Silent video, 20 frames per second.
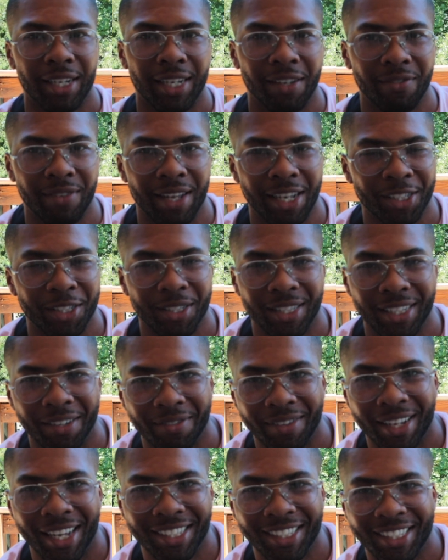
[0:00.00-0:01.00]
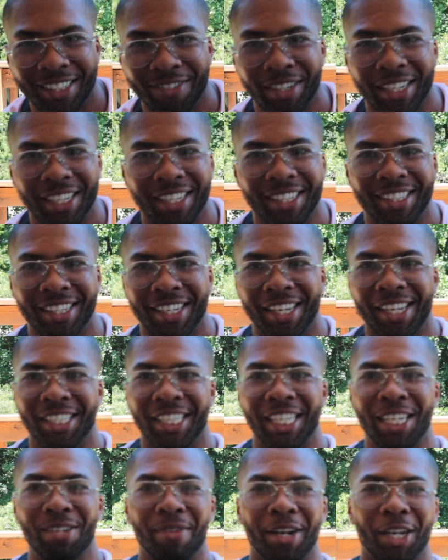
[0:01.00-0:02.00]
If that's what he says,
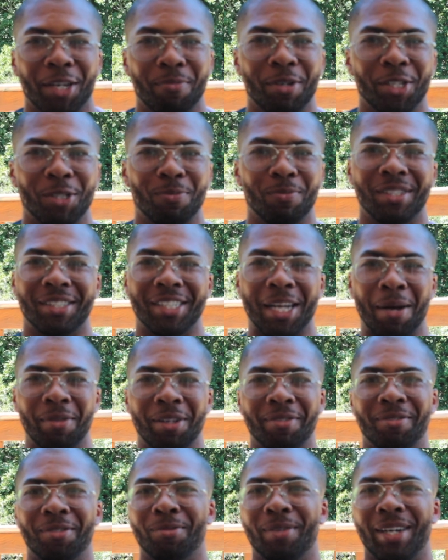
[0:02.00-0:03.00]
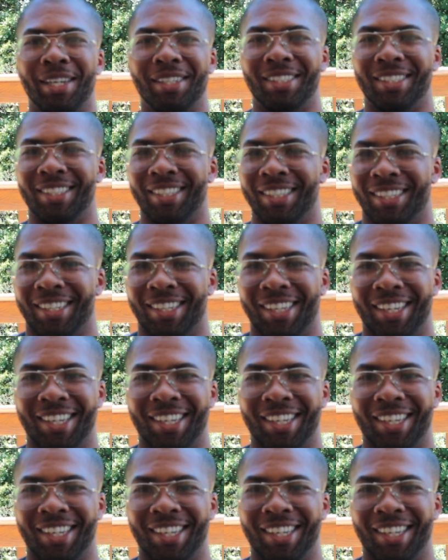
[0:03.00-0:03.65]
he recommends me stop lifting weights, then